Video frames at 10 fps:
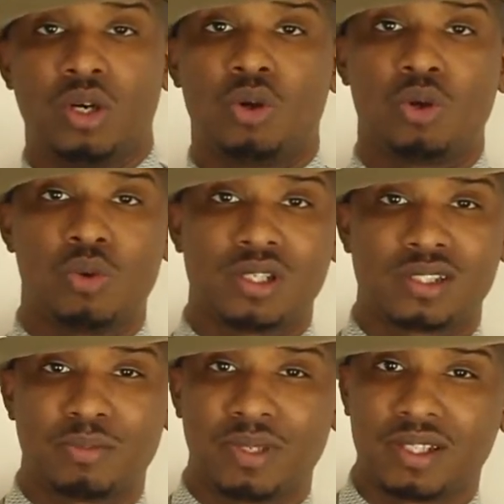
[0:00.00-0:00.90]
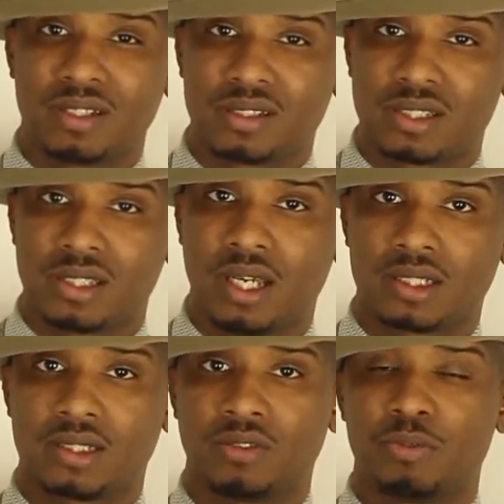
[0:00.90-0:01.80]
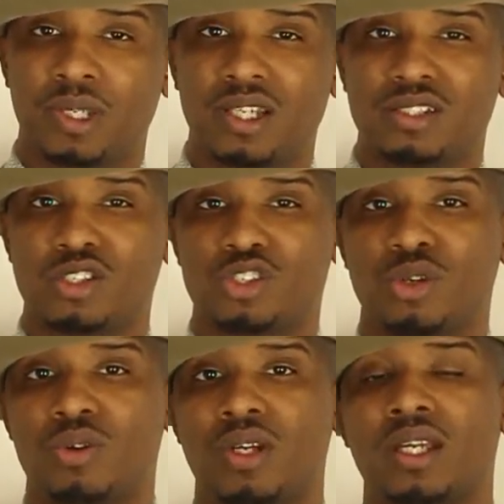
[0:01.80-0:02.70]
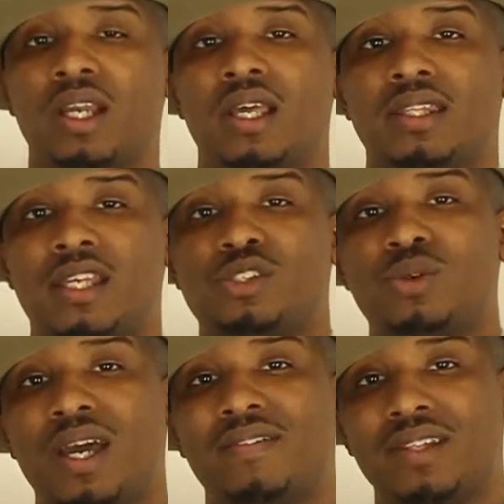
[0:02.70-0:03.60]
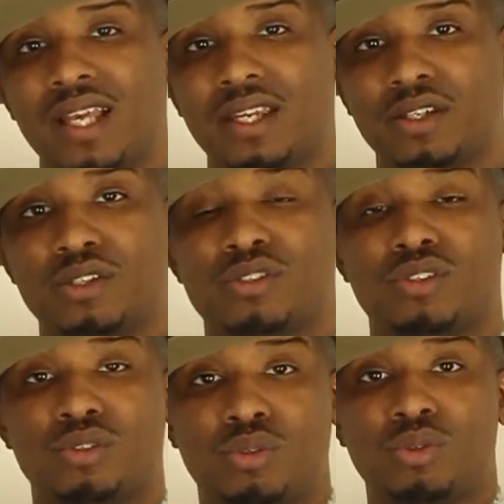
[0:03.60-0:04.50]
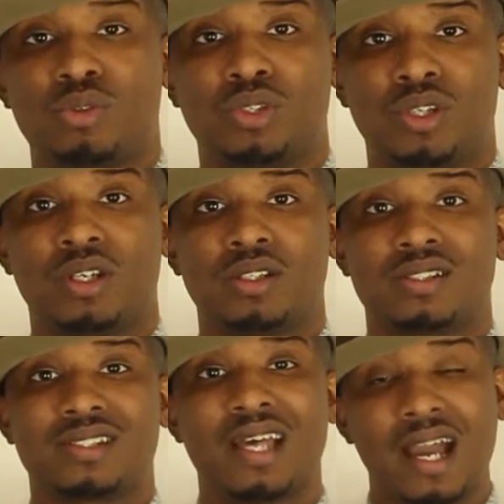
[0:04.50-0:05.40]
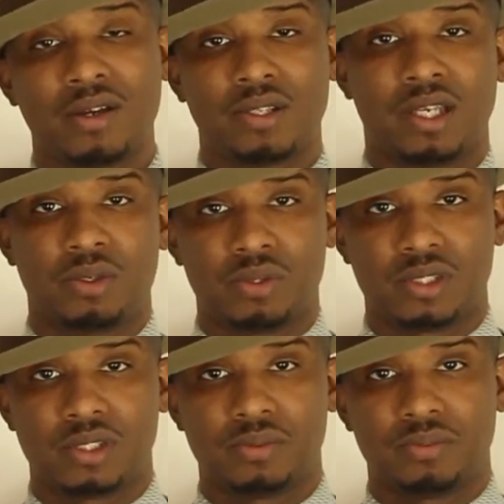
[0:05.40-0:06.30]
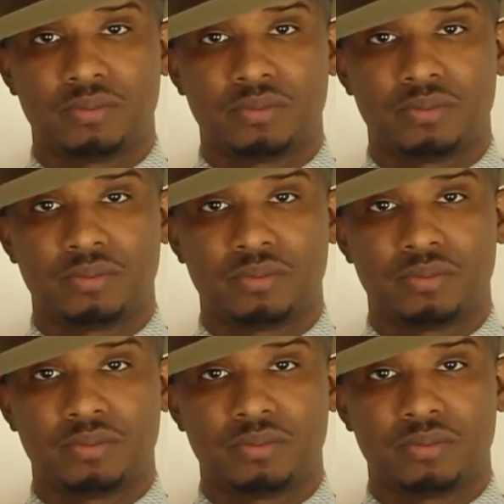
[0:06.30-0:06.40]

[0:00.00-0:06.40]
or wants to be a little seductive because it's showing that you have layers to your style language.